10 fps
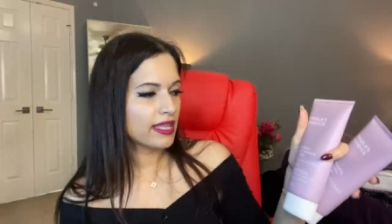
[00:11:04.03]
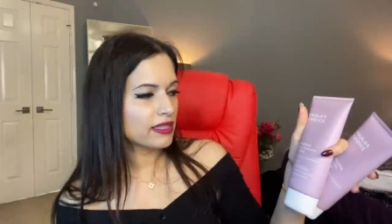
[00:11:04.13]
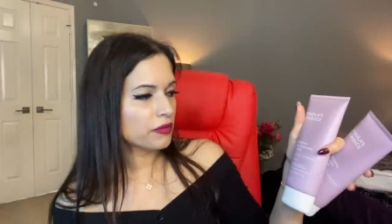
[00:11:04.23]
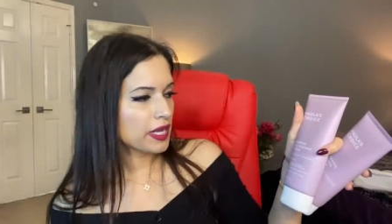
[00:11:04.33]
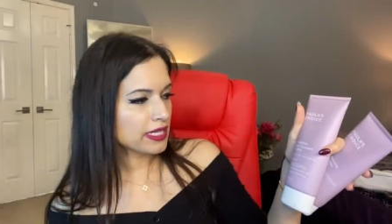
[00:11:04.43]
then
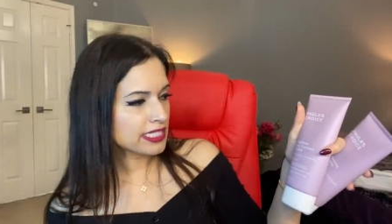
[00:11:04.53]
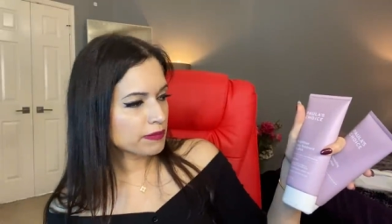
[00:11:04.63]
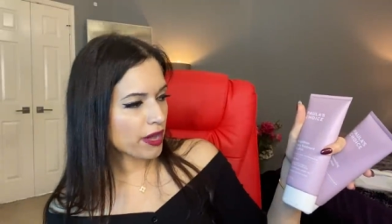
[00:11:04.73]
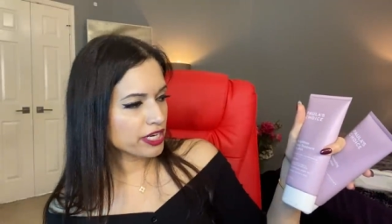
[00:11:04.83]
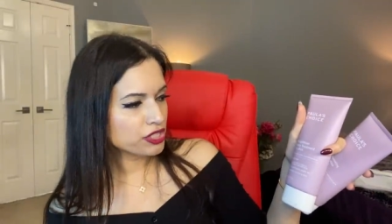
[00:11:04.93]
the Weightless
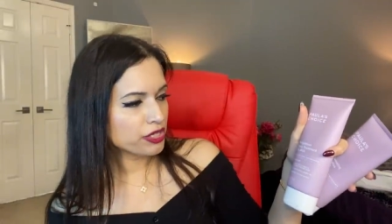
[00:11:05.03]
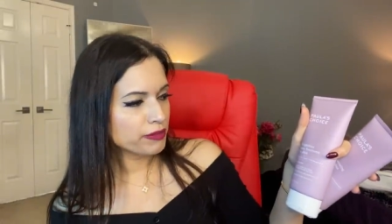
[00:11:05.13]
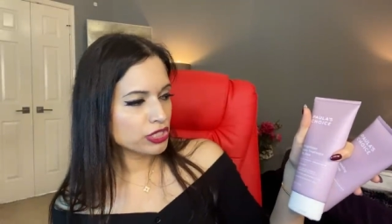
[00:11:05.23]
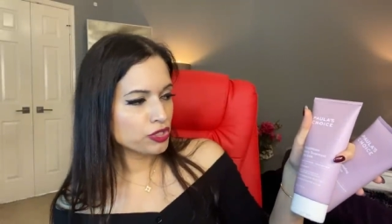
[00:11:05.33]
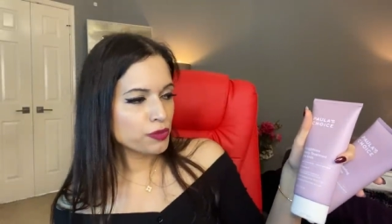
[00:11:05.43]
Body
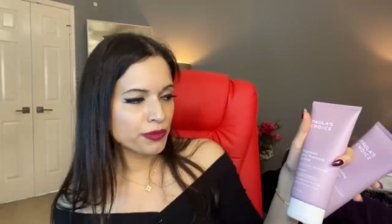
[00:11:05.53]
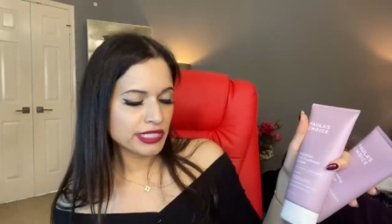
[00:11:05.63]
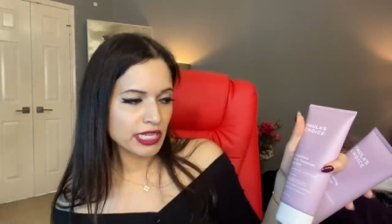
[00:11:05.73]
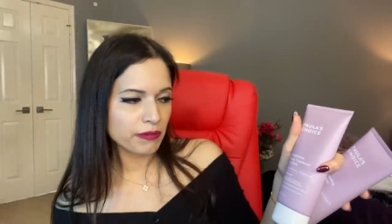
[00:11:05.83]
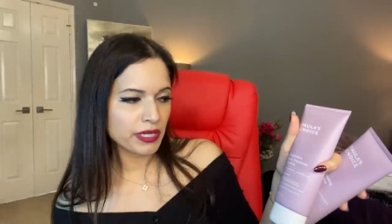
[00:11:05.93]
Treatment,
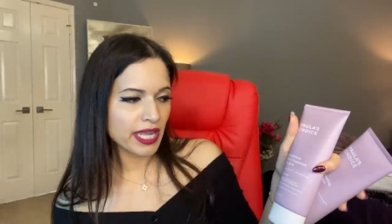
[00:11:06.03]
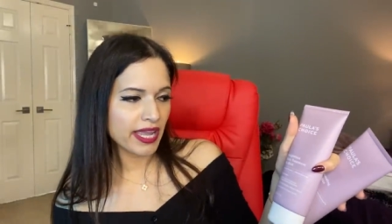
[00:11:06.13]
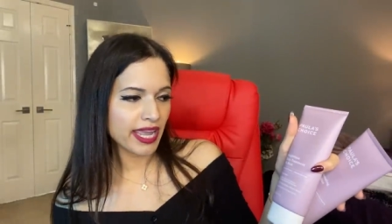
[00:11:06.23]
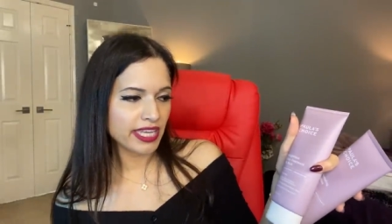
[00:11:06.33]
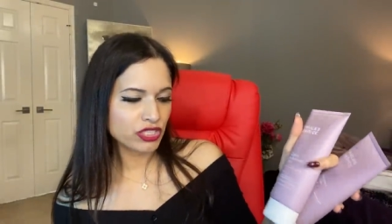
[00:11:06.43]
2%
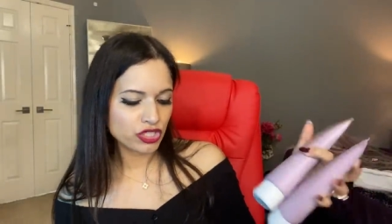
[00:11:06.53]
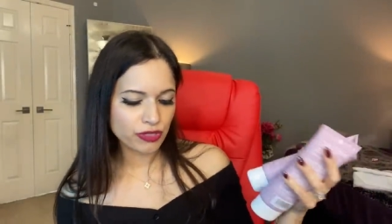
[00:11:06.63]
BHA.